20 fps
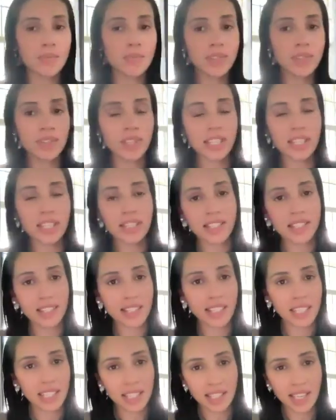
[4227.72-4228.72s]
So then this
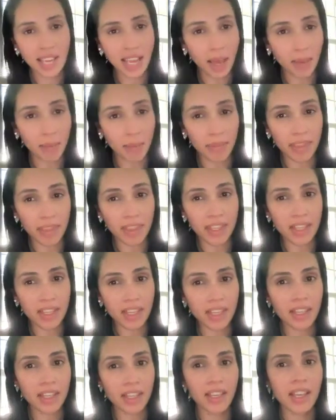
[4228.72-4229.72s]
leads to
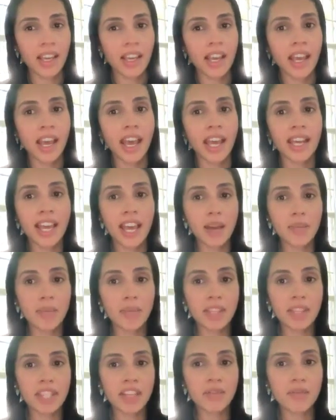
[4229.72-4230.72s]
empathy, and
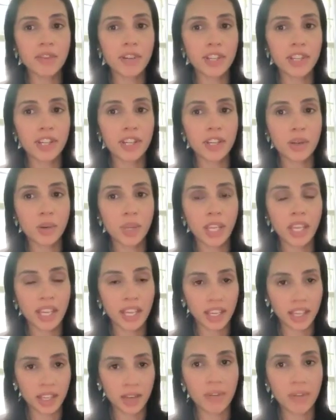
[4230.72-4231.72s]
empathy for your
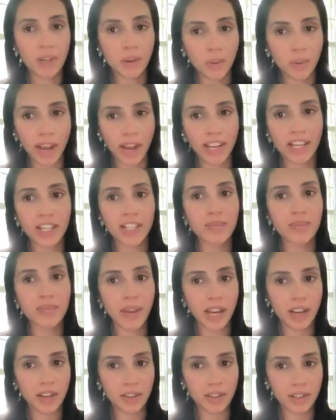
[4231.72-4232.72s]
kid requires
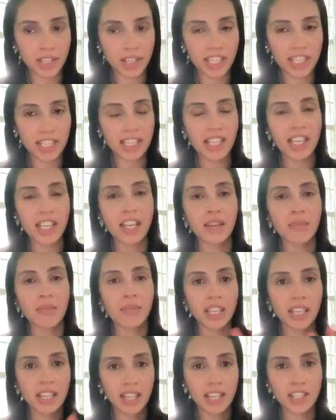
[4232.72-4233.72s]
boundaries
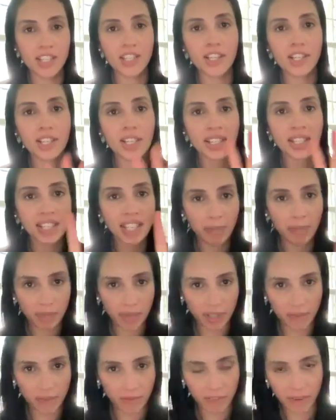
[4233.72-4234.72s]
because you're
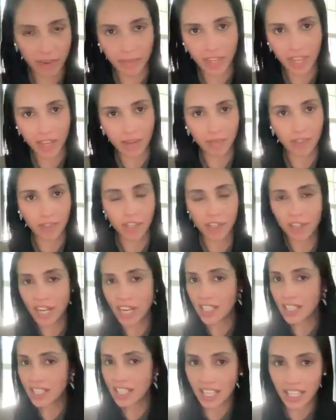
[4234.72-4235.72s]
separate from them. You're
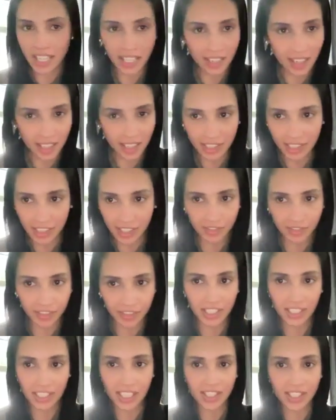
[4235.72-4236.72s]
not taking on their
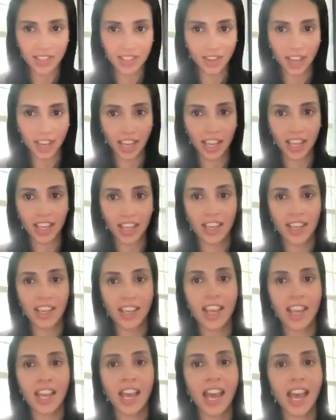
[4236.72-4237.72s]
feelings, okay?
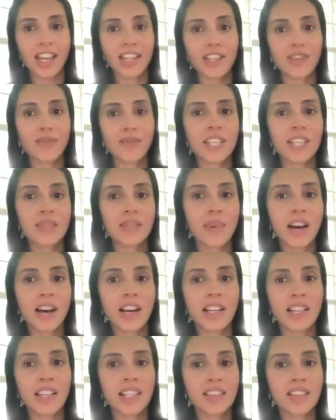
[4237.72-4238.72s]
And you
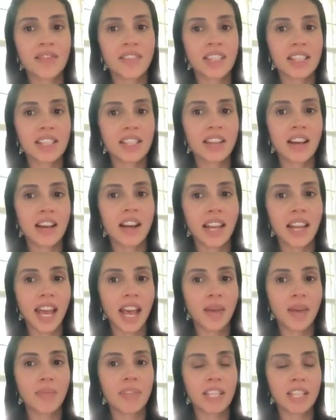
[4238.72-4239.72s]
respond as if it's not
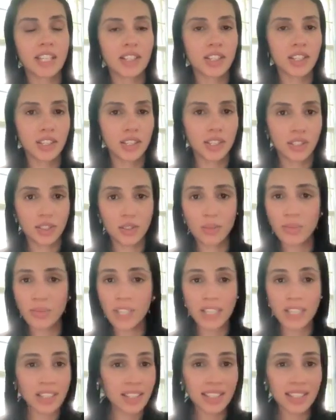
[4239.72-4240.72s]
happening to you
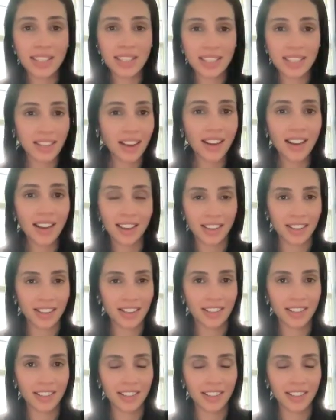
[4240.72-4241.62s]
because it's not.